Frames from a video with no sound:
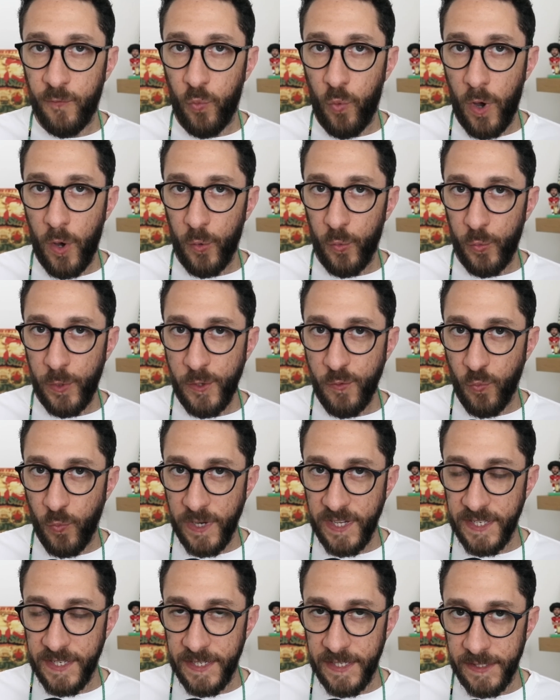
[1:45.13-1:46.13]
what we
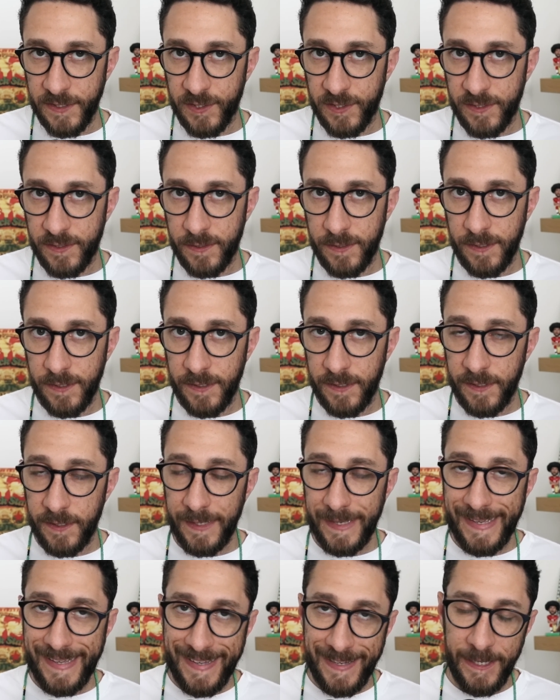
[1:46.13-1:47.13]
witnessed
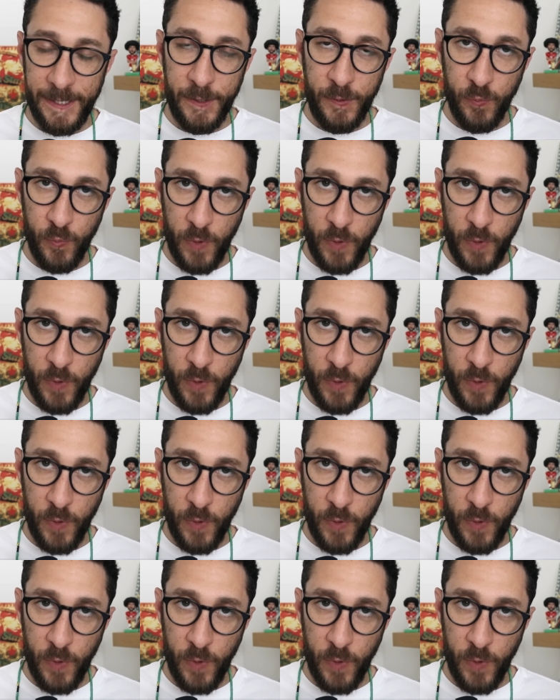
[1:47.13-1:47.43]
in